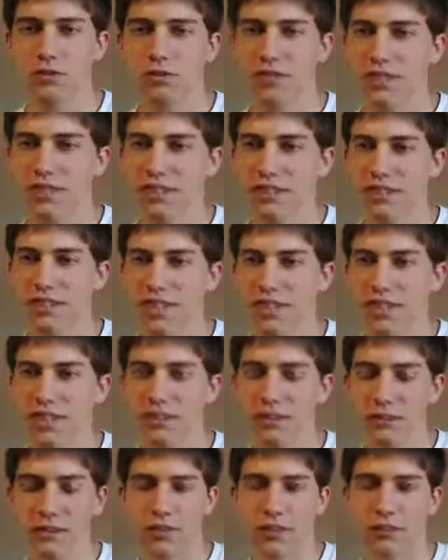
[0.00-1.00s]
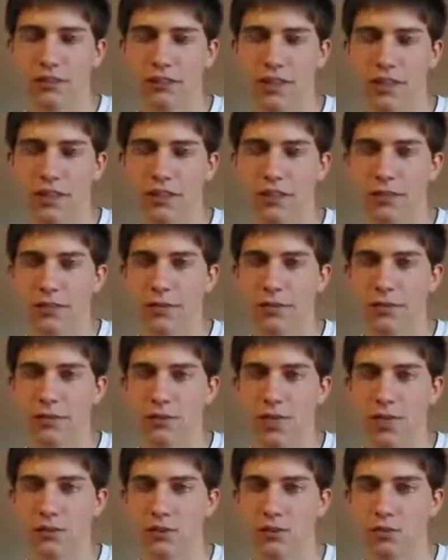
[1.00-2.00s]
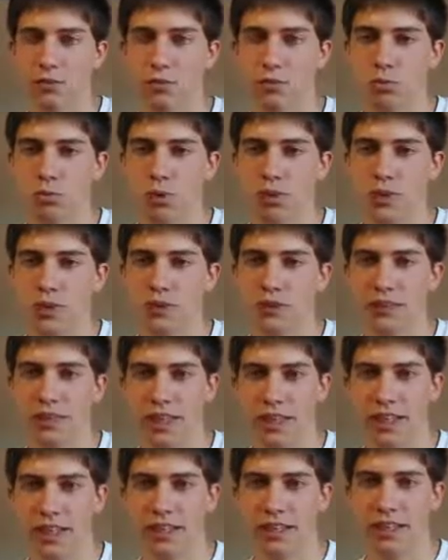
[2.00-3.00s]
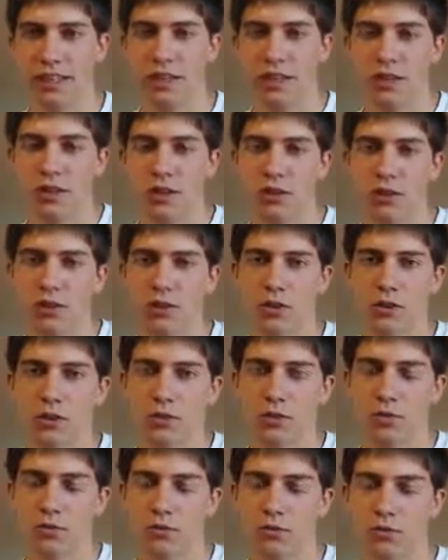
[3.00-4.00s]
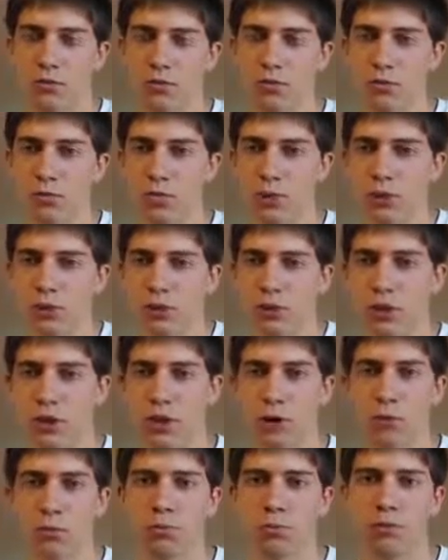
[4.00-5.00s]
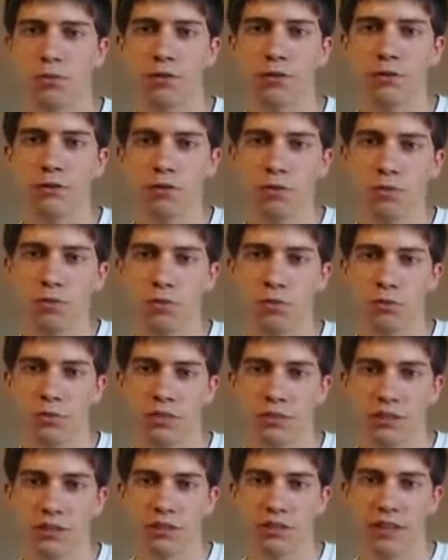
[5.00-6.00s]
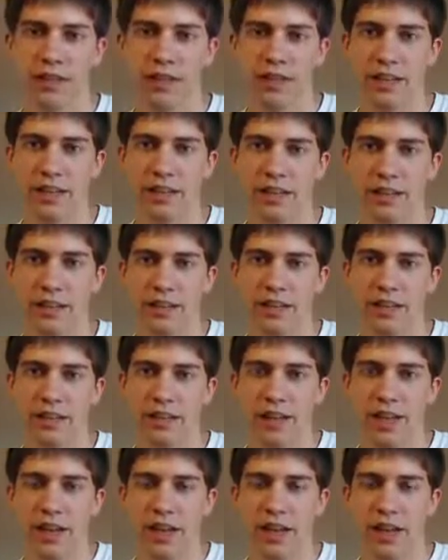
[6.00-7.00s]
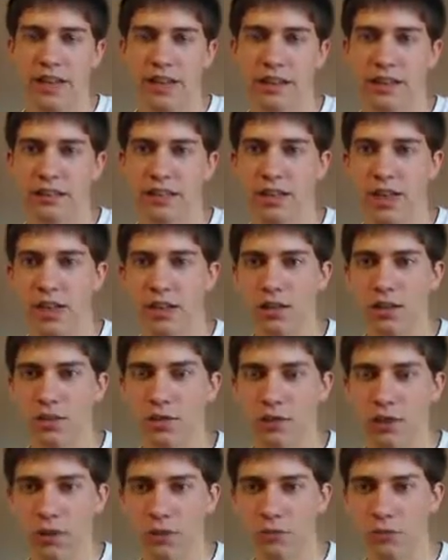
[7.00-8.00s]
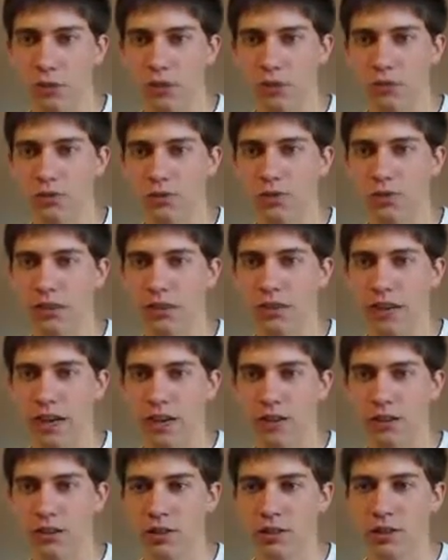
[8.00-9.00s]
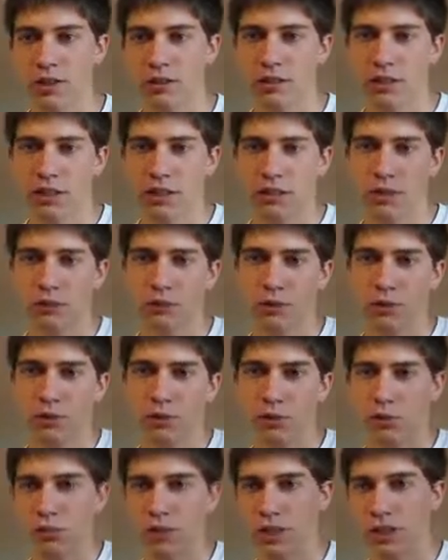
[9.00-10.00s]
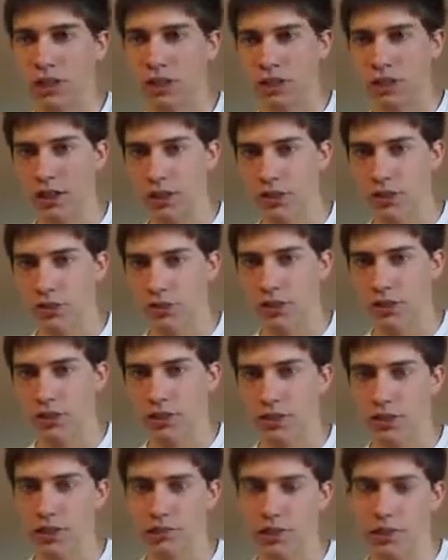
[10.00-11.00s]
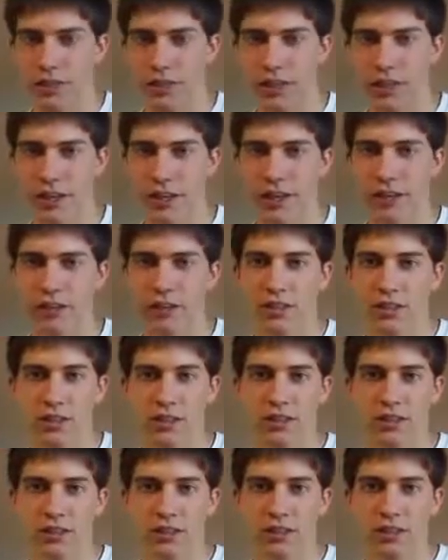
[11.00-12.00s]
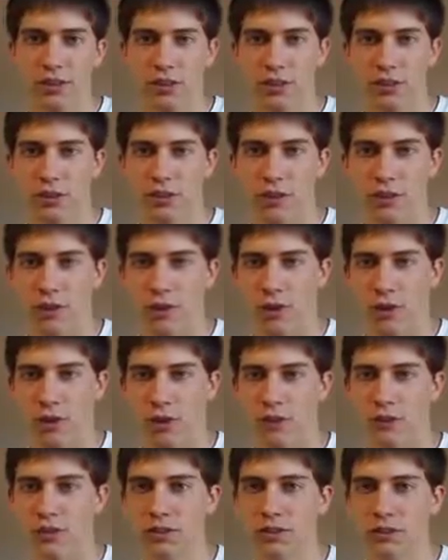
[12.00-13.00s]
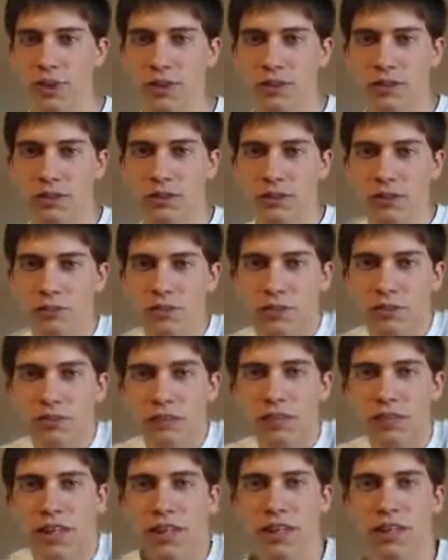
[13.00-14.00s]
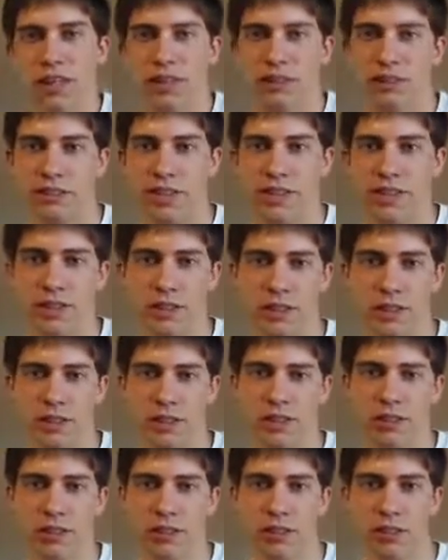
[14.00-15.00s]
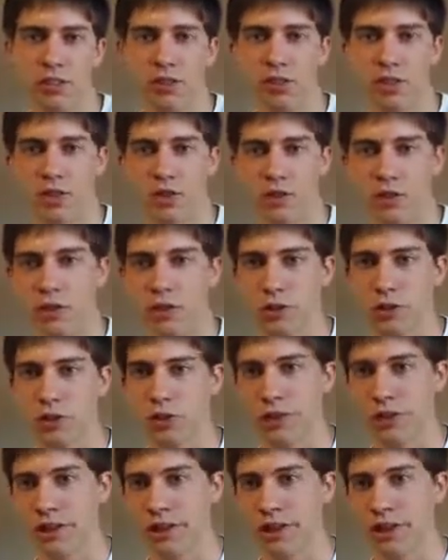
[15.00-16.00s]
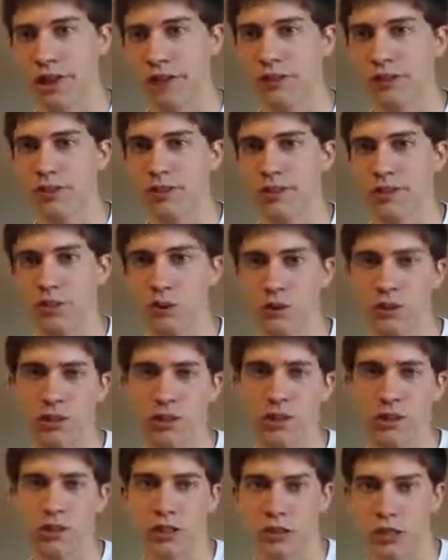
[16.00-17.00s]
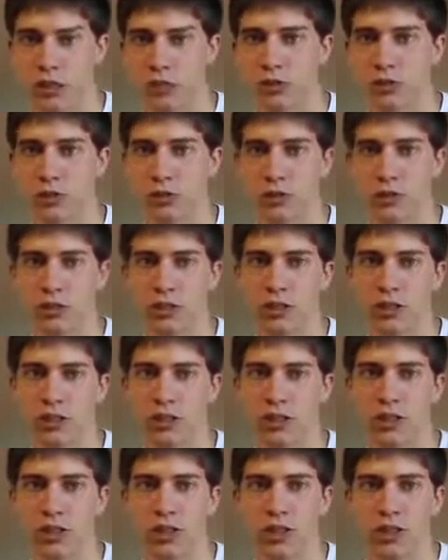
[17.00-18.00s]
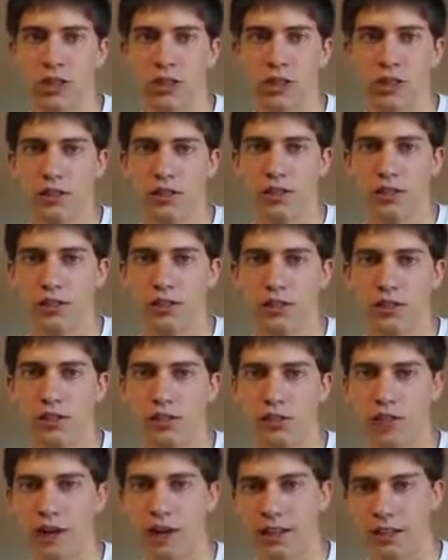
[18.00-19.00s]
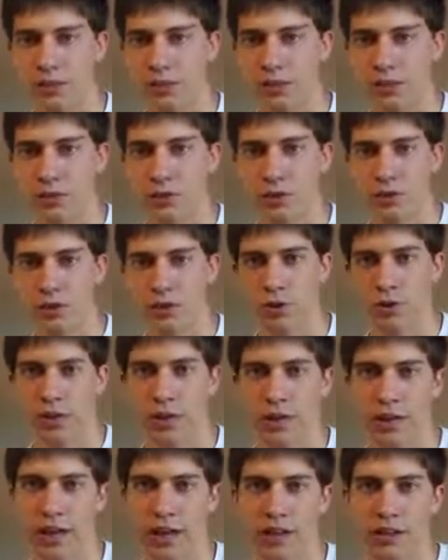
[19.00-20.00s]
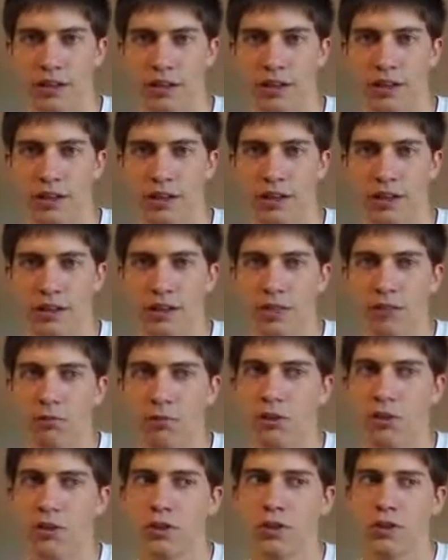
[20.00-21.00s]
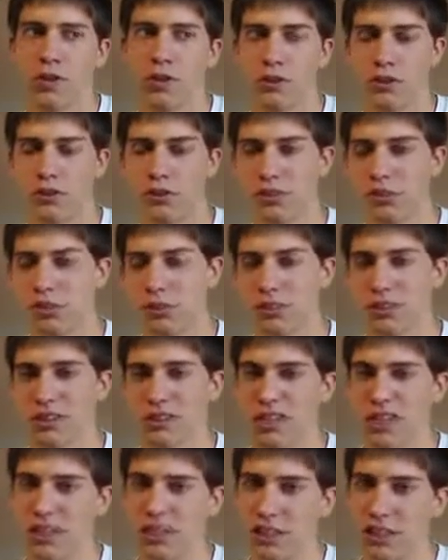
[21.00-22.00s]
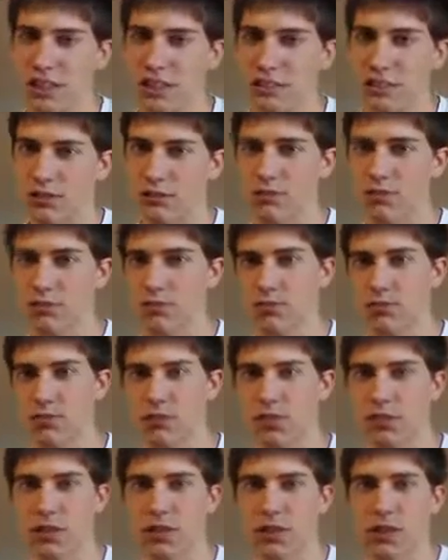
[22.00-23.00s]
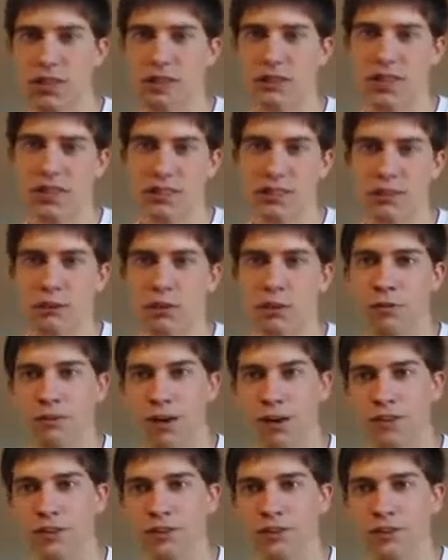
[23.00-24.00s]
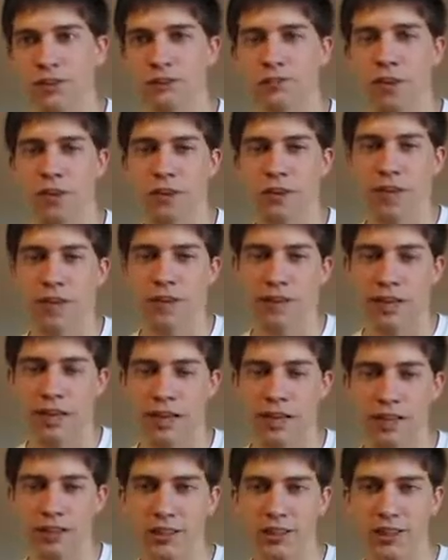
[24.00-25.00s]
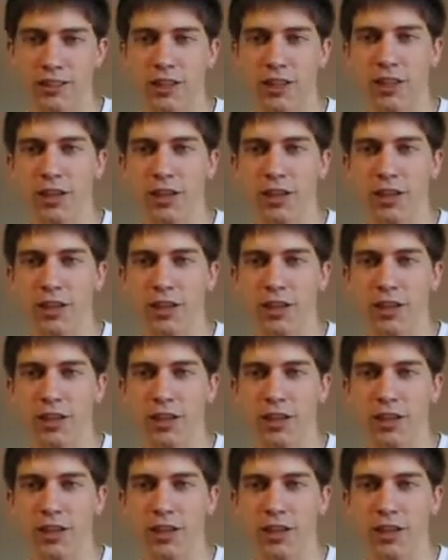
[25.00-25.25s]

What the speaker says: Last night, Microsoft announced Windows 8, or more so previewed Windows 8, and is now available to download. Links will be supplied in the bar right there. So you can go right to Microsoft's website and download it, or you can torrent it, totally legal torrent. It's faster if you torrent that way. But you also, there's a slight chance somebody could taint it with a virus, very unlikely,